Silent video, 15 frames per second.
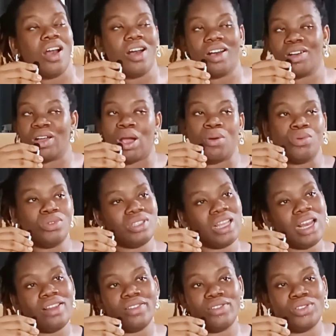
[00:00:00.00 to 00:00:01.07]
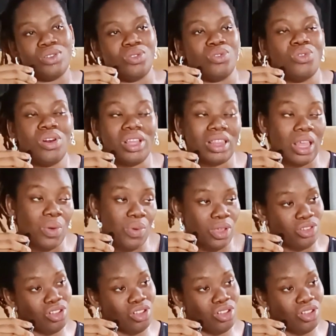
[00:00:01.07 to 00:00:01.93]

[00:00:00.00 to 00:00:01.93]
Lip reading: I won't tell you to throw it away.